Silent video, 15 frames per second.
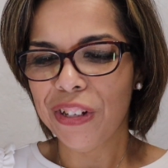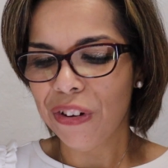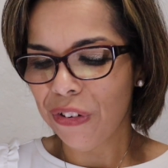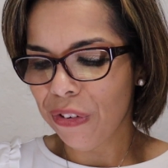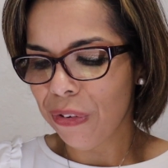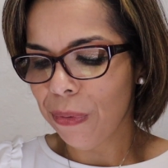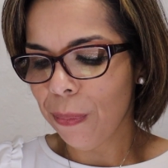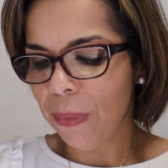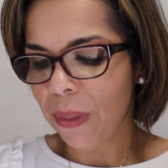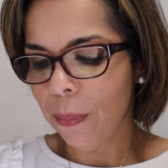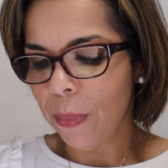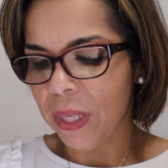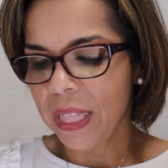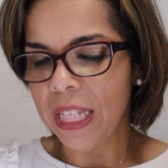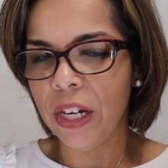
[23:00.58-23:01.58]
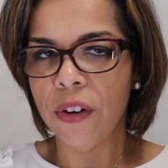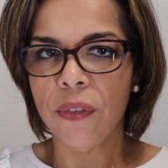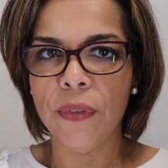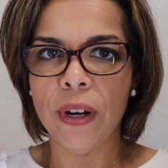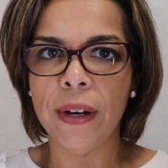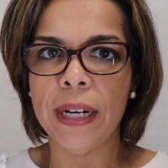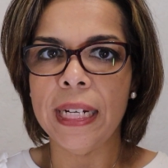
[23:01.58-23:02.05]
terms, but they're
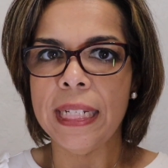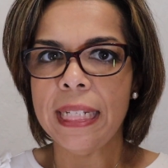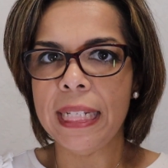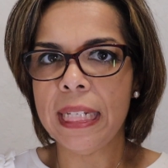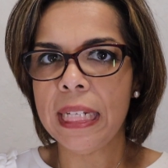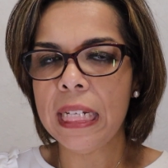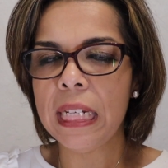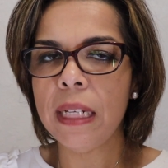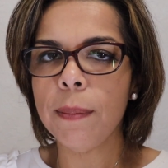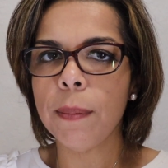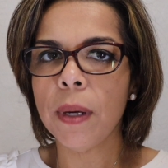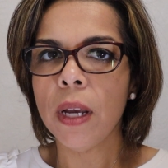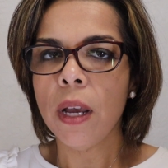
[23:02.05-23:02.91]
very deep,